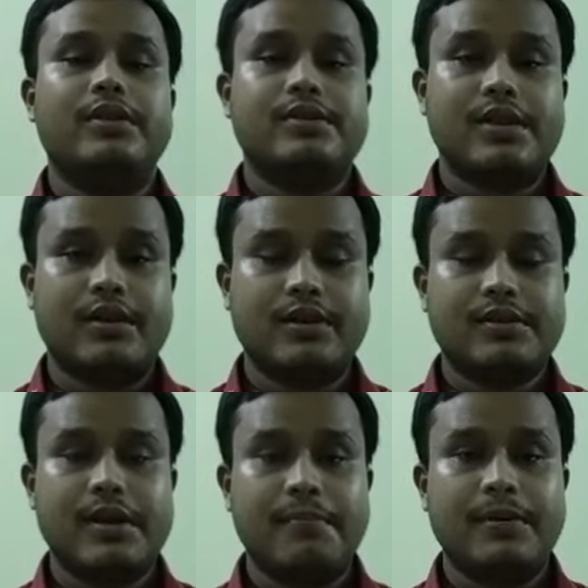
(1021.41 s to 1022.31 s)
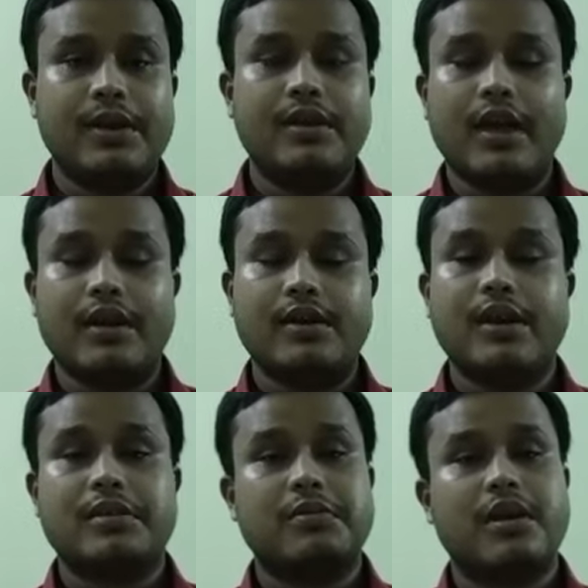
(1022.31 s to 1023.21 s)
the circus company, and it
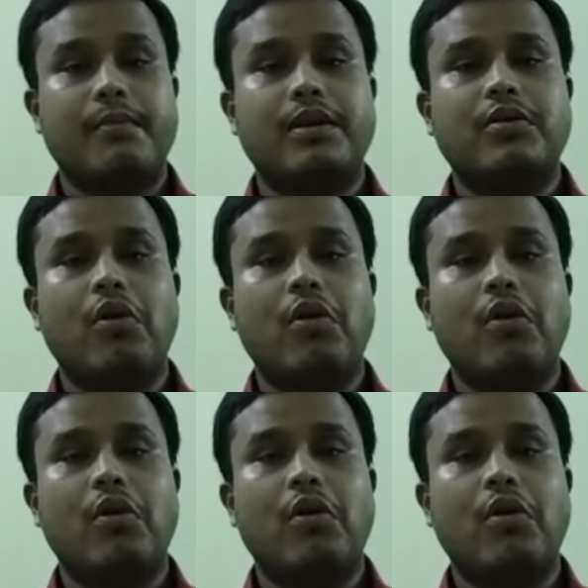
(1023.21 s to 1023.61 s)
has become a